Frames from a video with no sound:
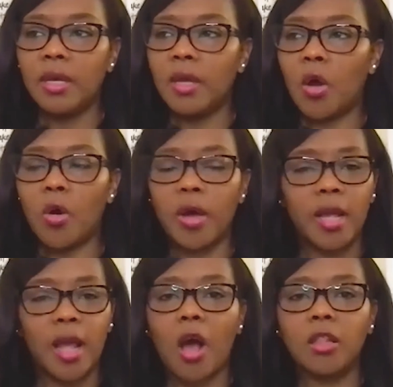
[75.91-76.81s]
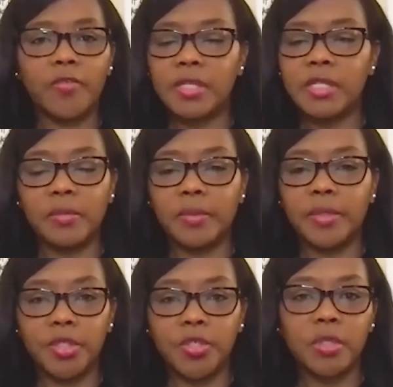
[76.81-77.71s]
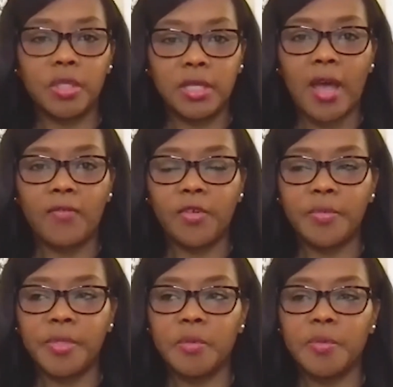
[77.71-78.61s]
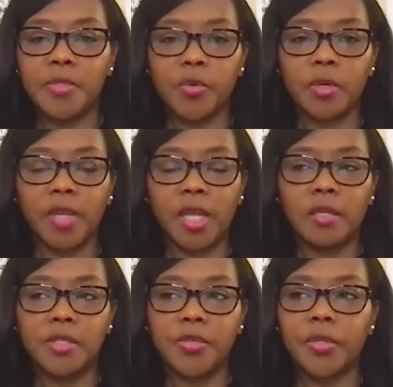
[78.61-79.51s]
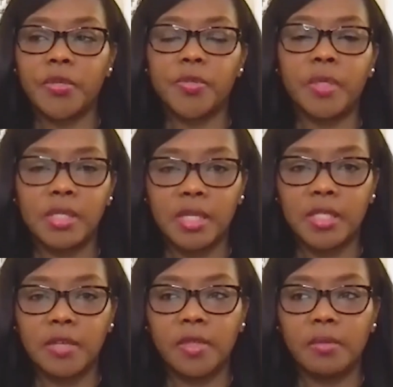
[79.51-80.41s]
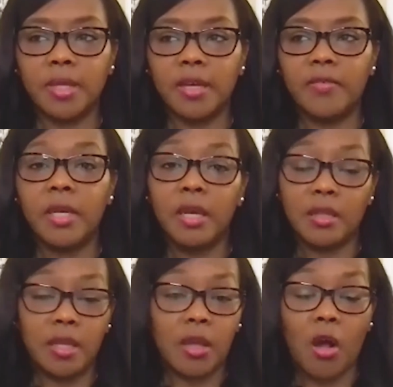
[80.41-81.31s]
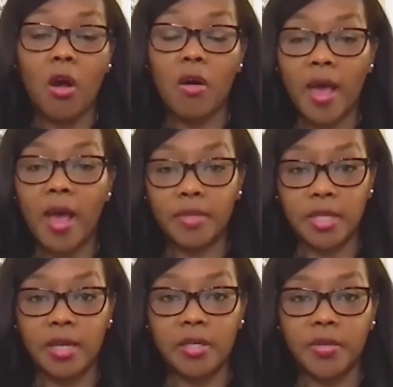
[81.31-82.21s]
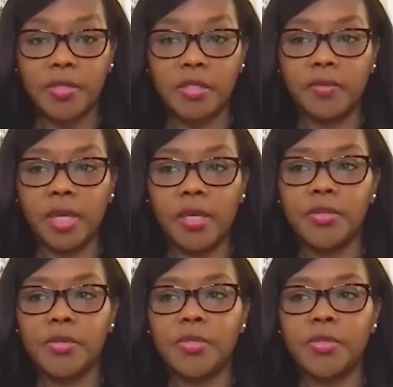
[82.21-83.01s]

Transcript: All of his siblings usually die from some sort of cancer. There's only six of them left, and they all have a diagnosis of cancer.